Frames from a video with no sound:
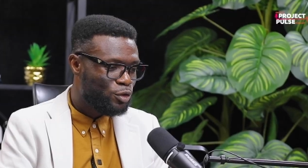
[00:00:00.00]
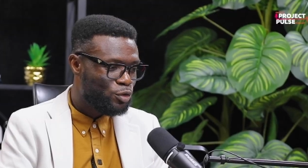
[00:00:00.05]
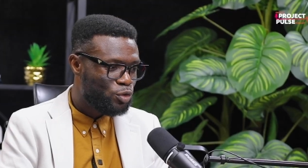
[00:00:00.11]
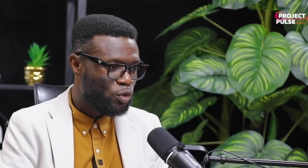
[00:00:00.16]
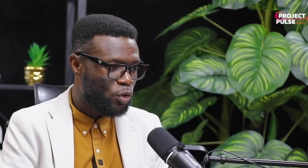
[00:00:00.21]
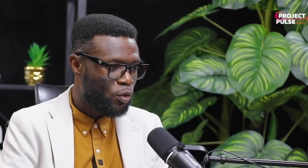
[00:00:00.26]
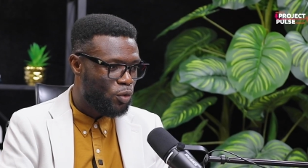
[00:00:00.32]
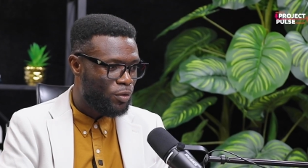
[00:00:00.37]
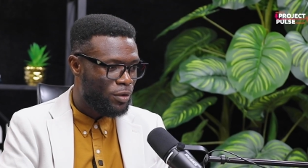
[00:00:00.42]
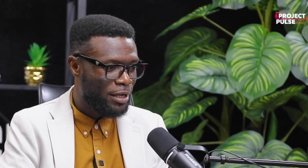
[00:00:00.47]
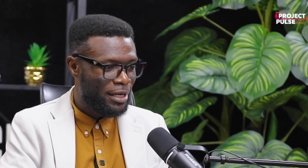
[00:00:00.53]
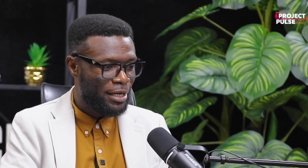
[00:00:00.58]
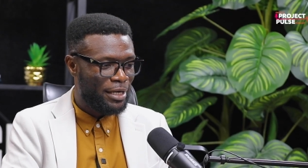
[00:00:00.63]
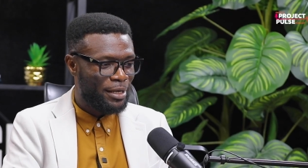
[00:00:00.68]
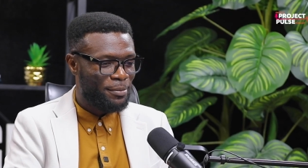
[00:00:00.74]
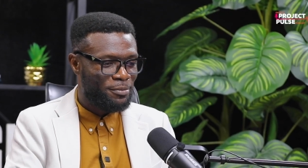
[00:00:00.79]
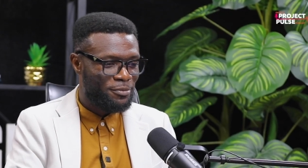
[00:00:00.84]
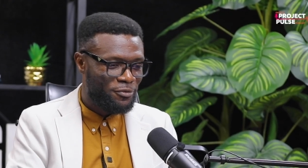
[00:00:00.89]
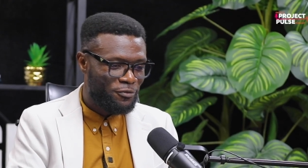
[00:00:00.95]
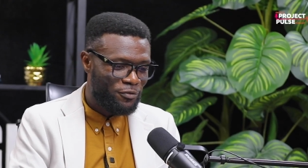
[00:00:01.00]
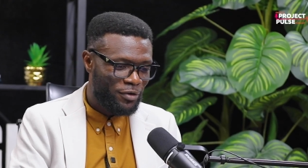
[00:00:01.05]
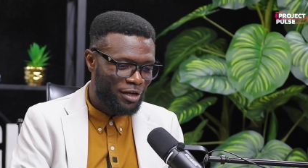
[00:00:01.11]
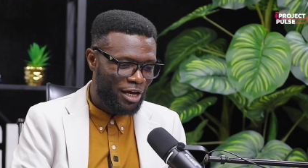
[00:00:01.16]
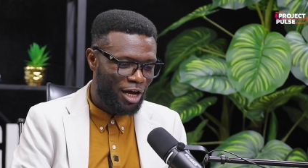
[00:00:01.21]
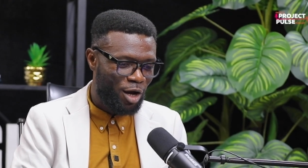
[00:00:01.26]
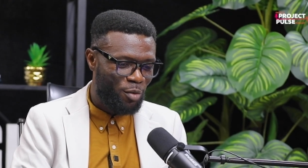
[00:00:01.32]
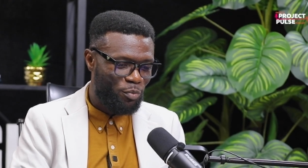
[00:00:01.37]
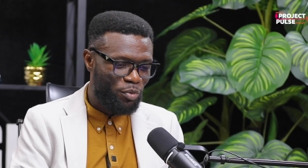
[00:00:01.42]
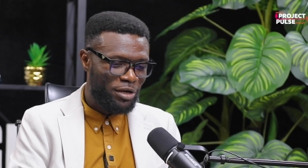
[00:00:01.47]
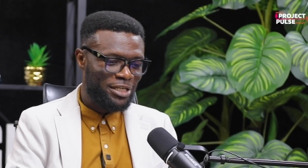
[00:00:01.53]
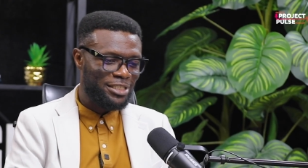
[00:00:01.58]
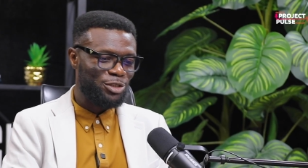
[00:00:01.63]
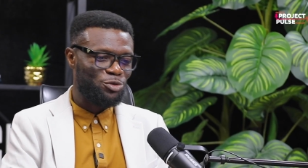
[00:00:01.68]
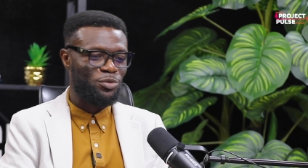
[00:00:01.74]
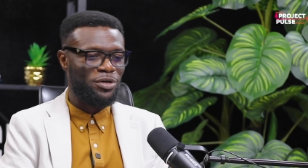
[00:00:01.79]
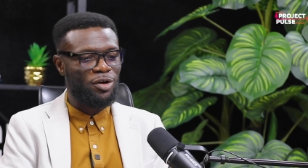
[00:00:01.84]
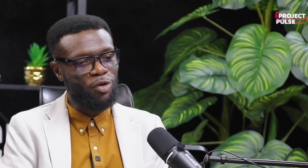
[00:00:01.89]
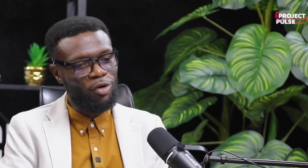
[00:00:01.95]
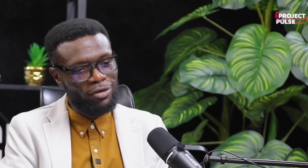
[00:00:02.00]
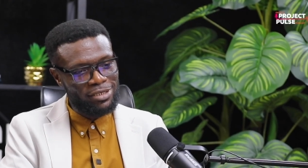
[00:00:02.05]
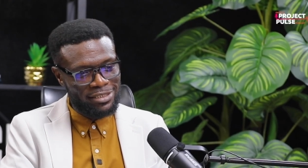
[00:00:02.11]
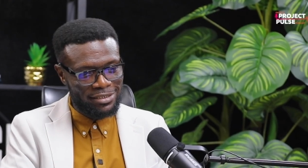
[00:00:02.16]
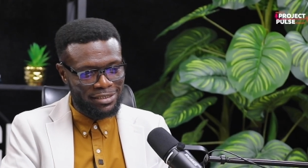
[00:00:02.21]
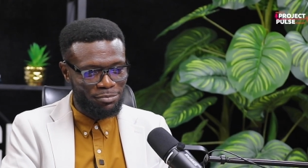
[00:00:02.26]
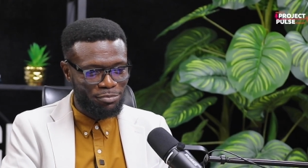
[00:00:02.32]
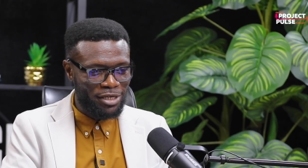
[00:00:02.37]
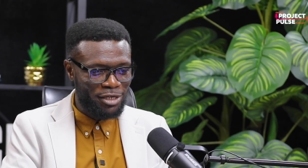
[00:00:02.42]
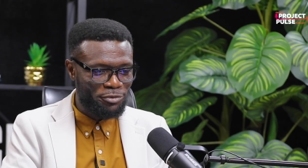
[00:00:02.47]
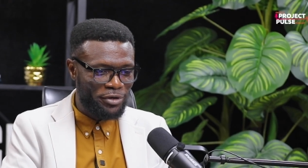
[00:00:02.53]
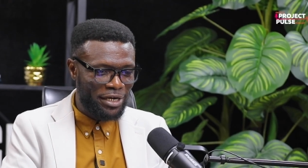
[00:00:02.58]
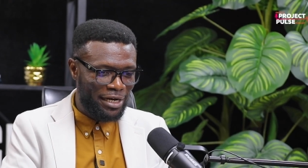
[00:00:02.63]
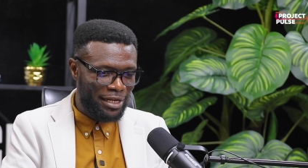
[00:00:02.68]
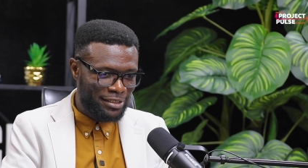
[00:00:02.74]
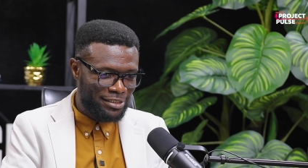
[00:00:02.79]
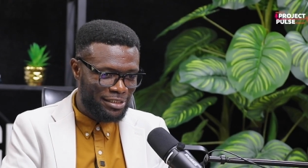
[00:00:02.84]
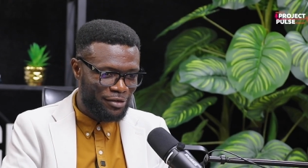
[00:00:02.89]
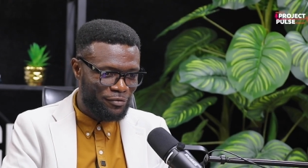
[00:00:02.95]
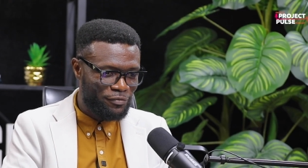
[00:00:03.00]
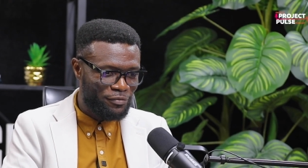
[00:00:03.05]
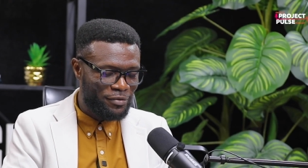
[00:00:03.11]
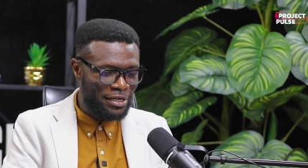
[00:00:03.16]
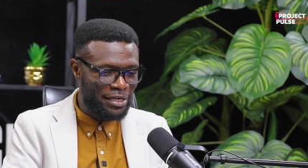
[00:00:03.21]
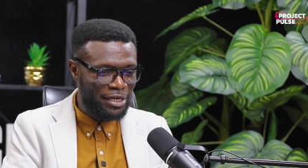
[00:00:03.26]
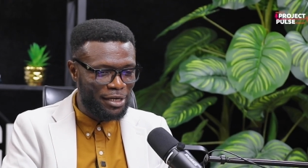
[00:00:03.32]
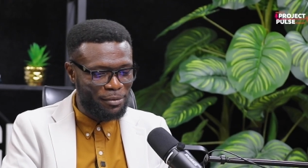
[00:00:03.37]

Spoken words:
So, Frank, I'll put it this way. Cost is a bit relative.